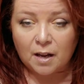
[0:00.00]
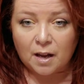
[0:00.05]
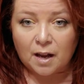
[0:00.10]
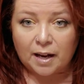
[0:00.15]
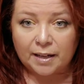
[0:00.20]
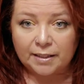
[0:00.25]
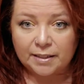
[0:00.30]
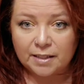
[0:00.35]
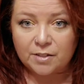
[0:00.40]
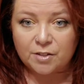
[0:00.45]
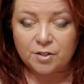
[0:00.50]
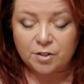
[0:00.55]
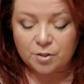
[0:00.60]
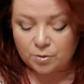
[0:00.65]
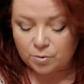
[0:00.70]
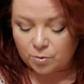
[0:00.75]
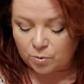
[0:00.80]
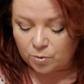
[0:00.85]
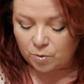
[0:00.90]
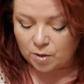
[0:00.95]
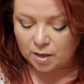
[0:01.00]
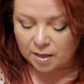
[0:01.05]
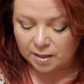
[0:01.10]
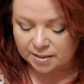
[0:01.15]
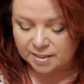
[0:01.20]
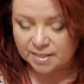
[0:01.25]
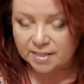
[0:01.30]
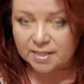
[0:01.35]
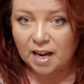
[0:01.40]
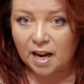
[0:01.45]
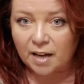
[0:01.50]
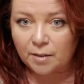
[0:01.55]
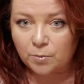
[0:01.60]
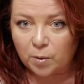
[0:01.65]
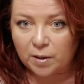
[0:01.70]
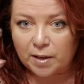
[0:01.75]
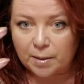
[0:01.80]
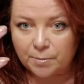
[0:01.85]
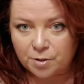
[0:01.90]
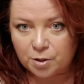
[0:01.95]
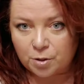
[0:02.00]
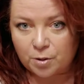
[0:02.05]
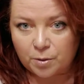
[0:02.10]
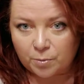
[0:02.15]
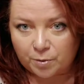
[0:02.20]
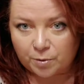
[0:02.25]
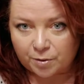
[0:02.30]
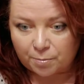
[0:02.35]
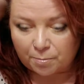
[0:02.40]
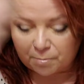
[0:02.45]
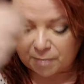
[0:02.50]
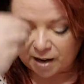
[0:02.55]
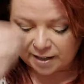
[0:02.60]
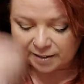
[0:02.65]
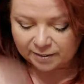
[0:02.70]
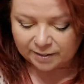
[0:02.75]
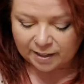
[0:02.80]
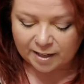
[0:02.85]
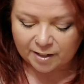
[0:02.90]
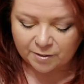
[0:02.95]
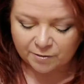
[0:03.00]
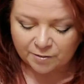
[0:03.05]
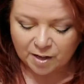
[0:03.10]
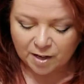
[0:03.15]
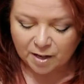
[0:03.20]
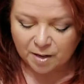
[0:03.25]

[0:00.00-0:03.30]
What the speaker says: I need to decide what I'm doing with my life,